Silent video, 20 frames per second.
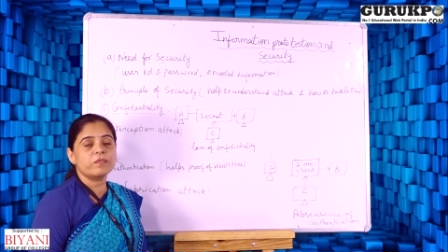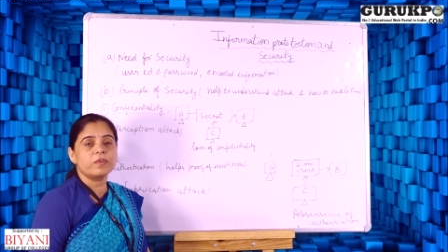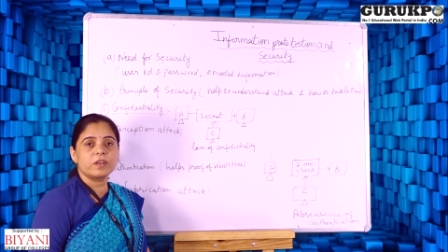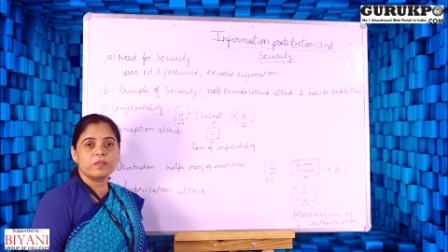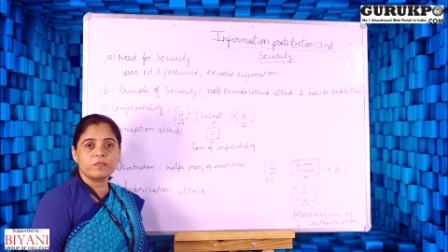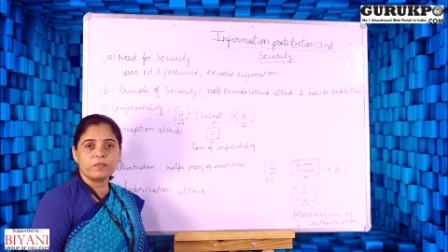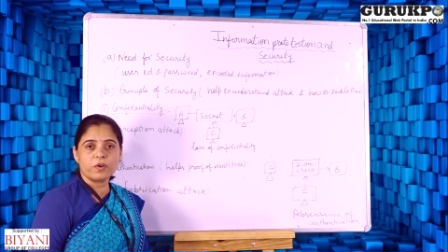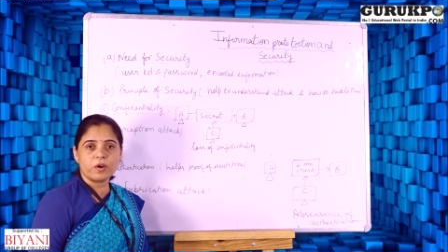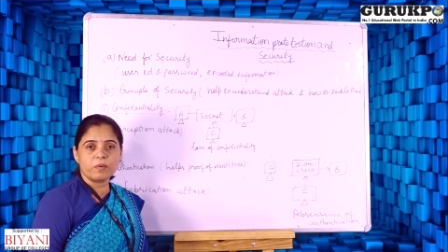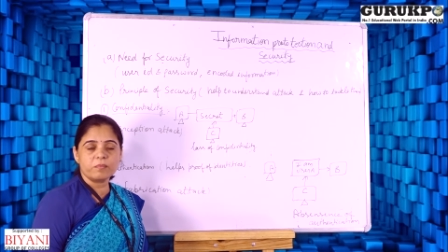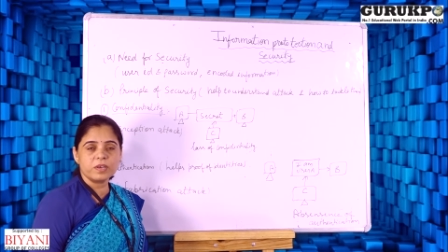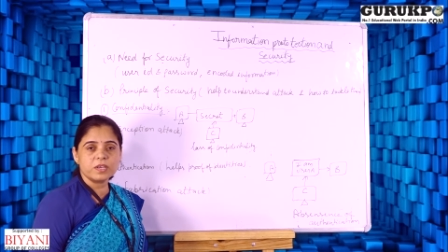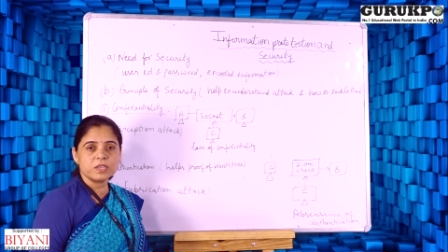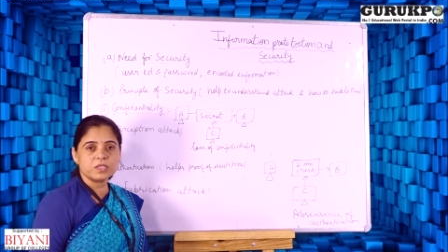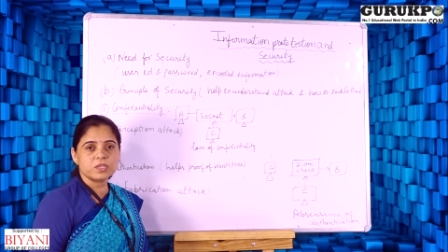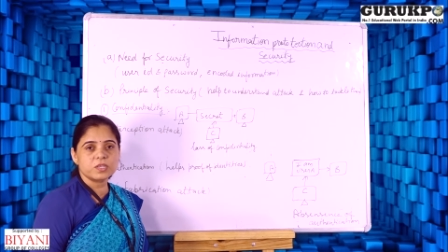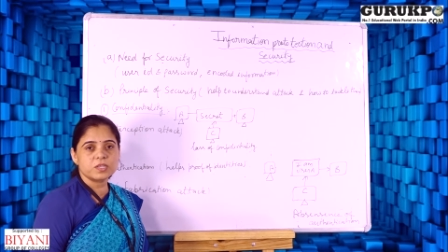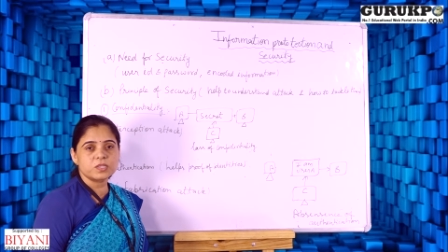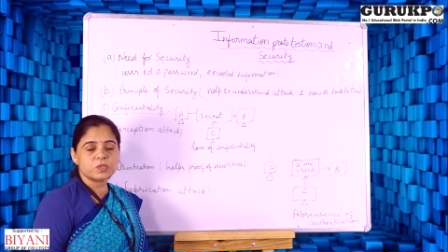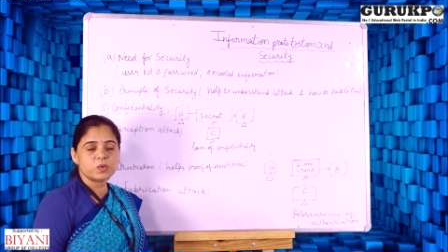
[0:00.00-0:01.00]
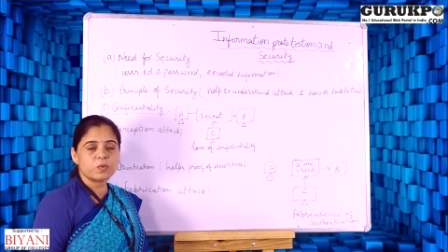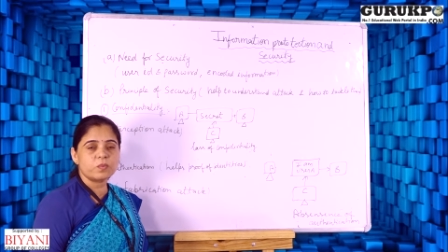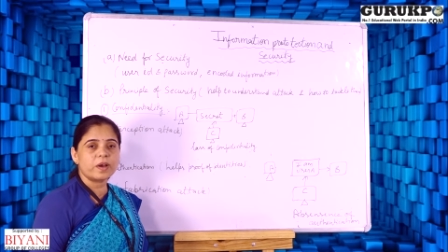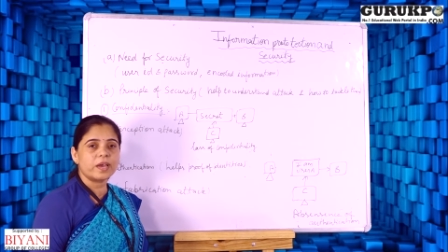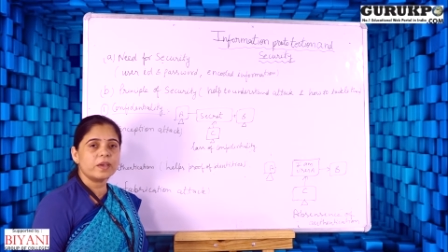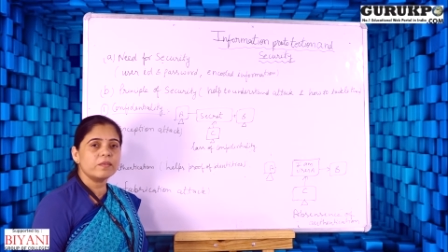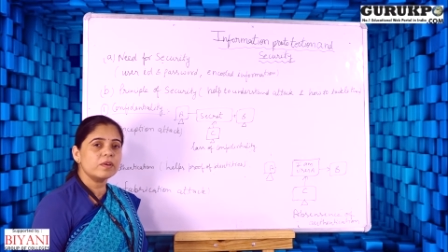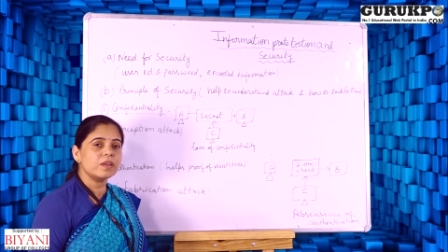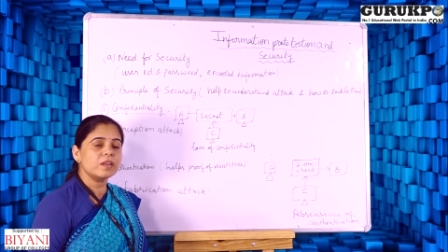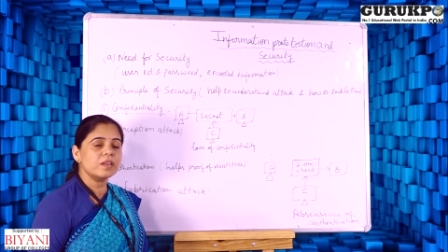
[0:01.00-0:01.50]
information, so
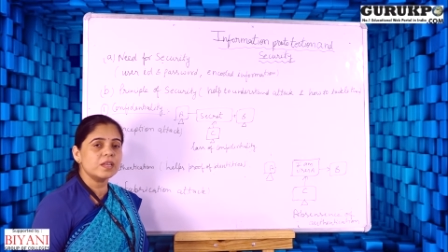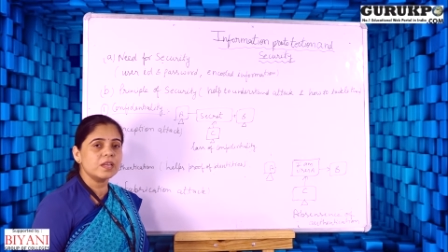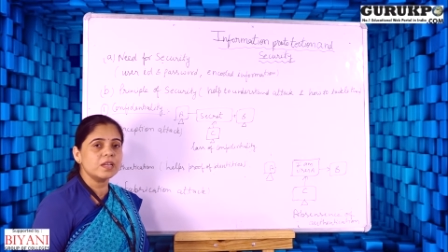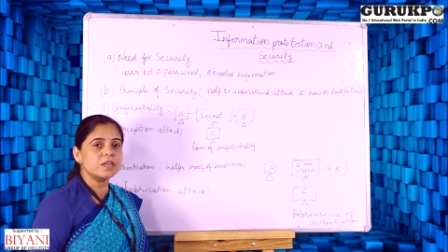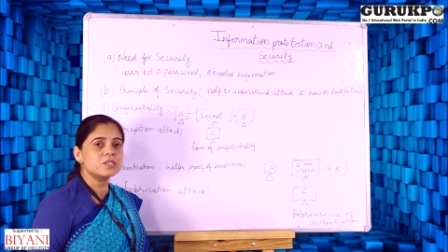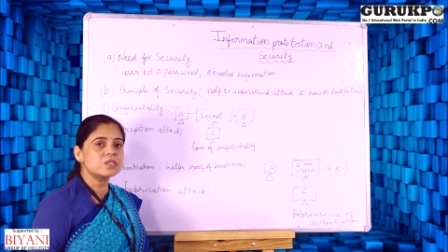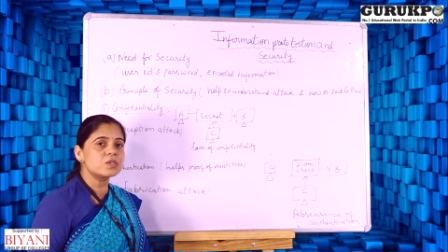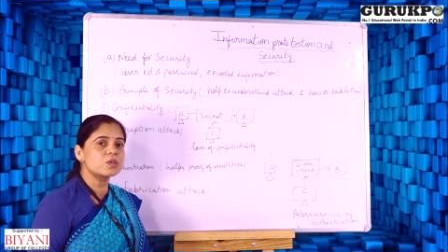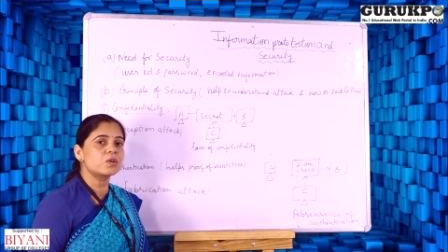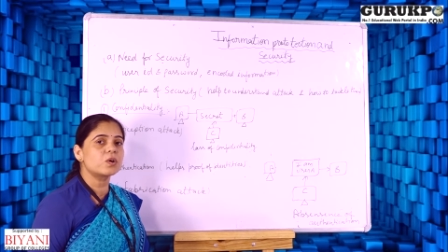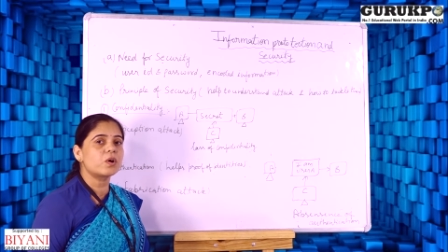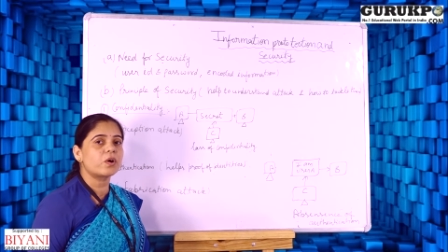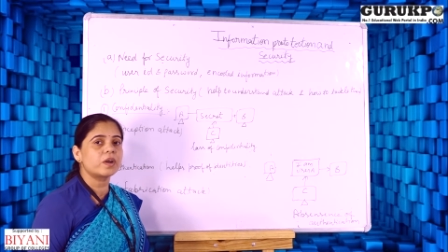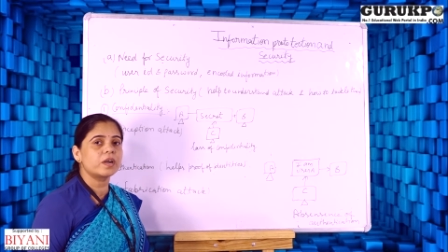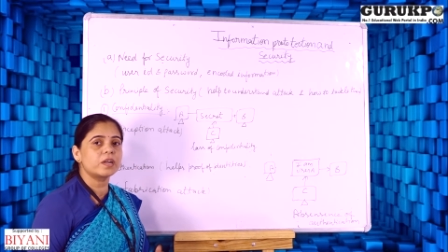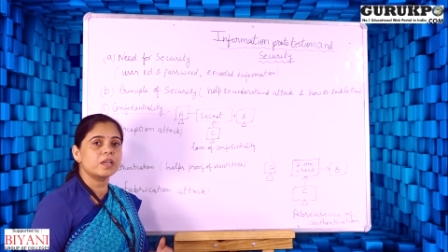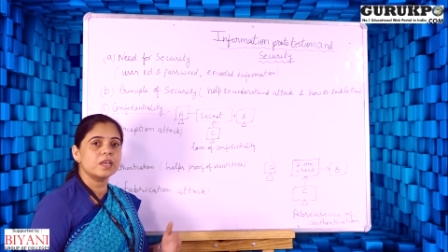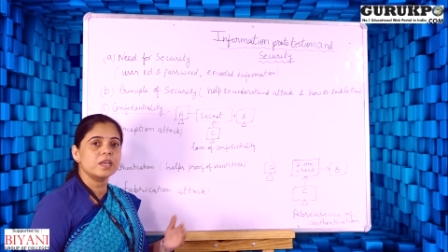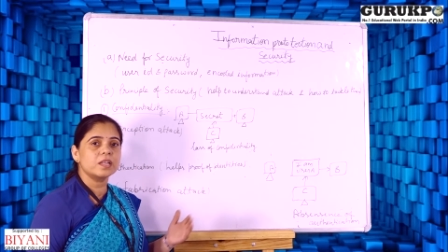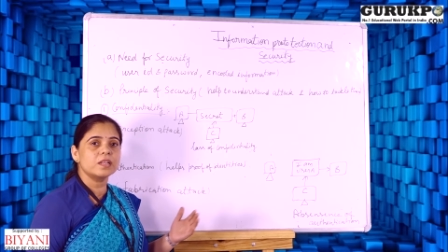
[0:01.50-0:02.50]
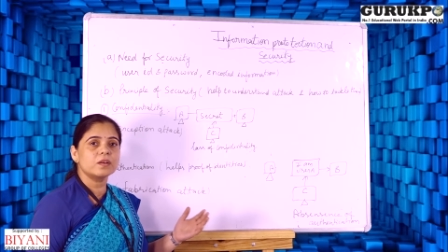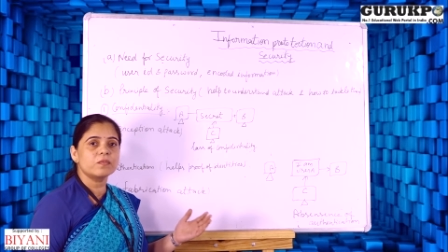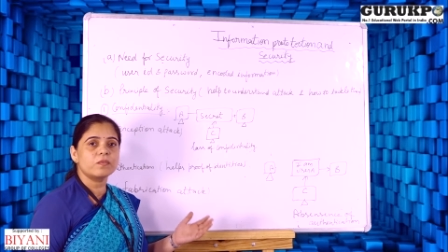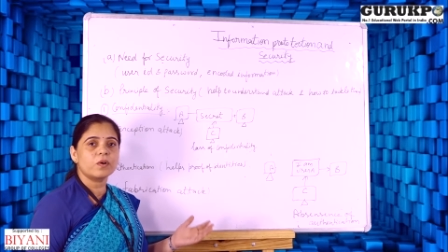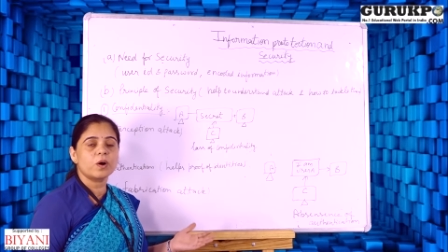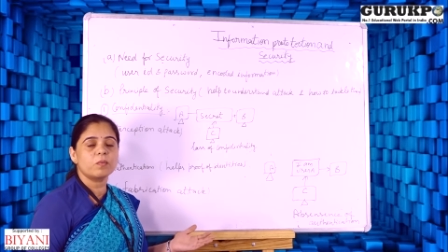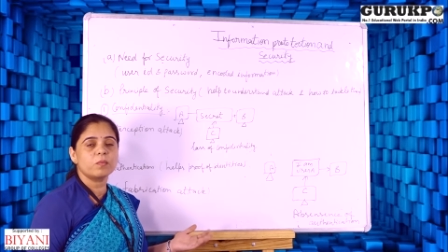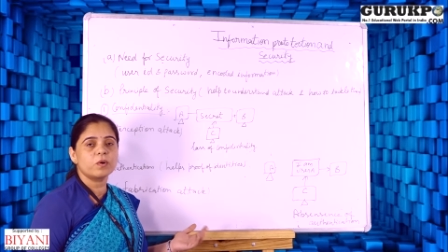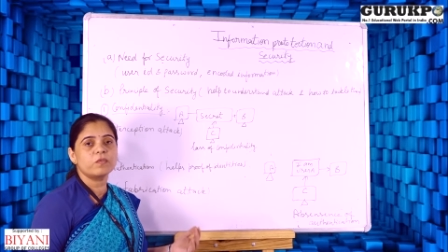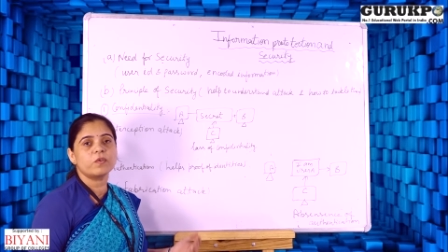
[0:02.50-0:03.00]
why we need security in the
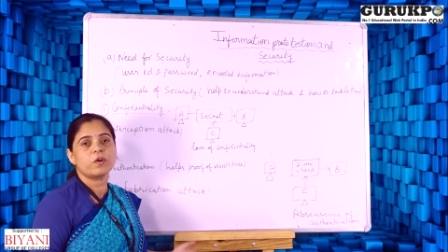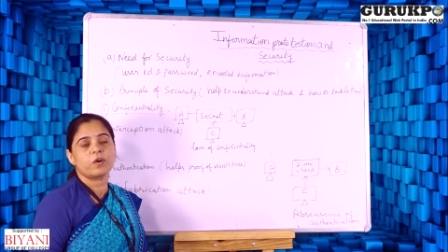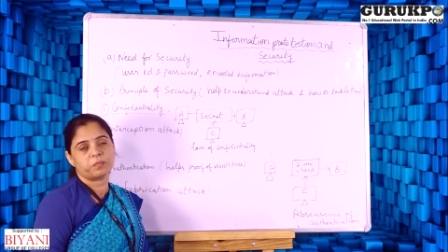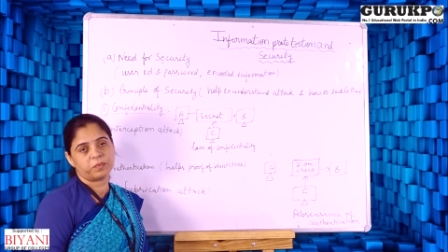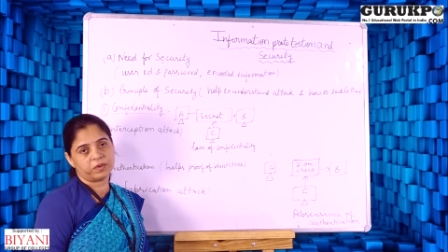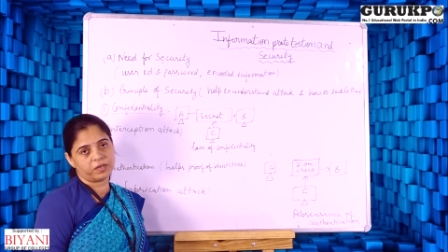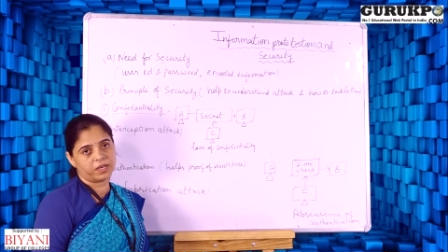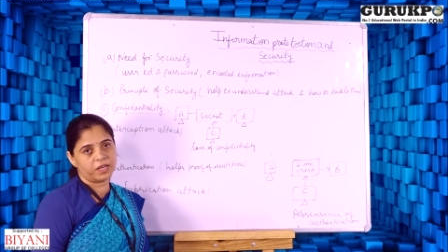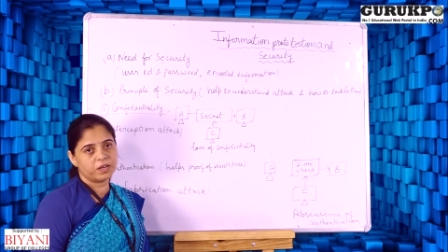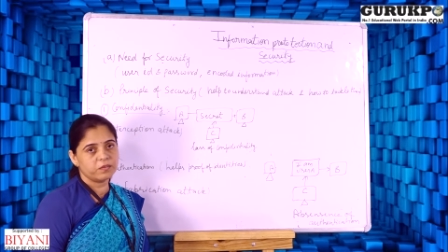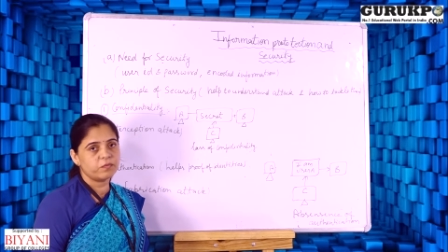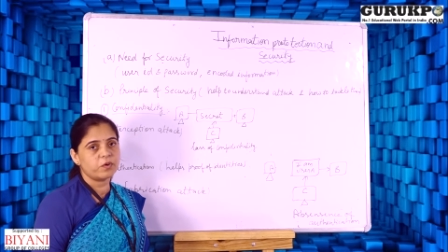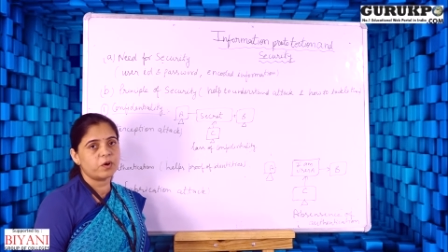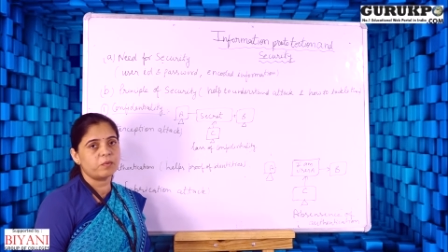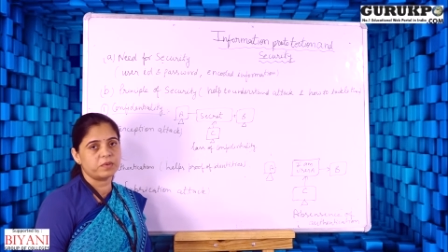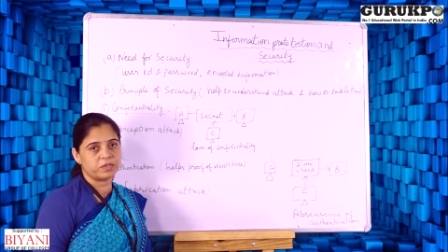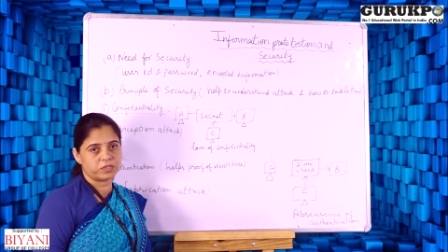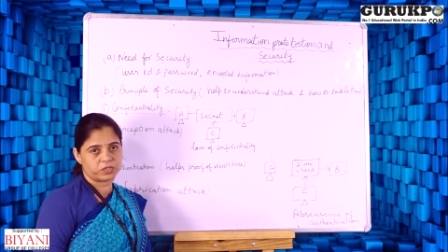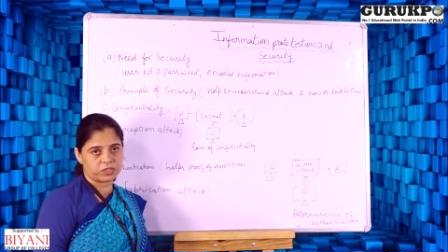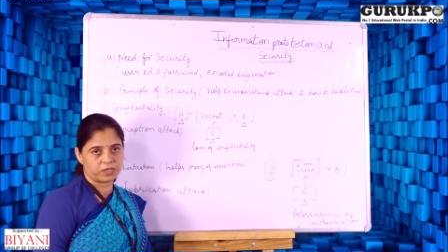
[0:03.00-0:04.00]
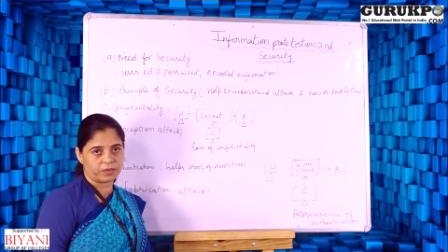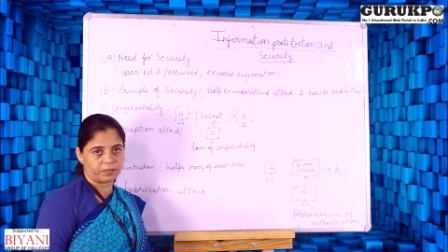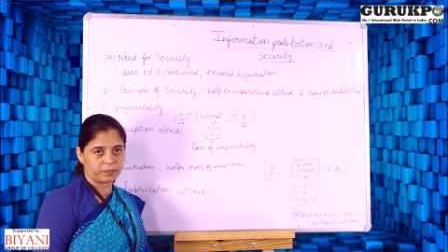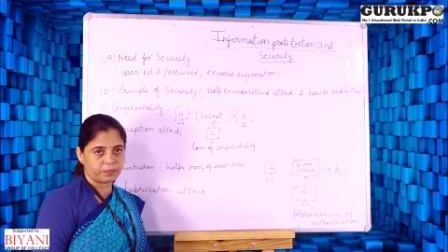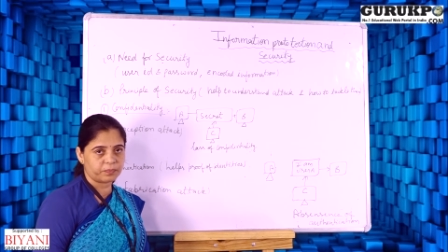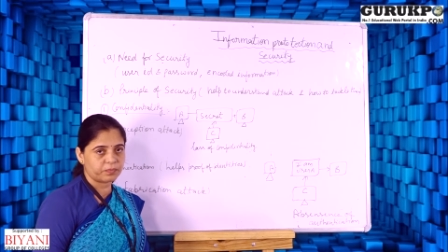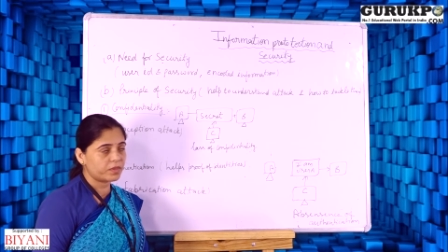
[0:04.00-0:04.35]
form of information?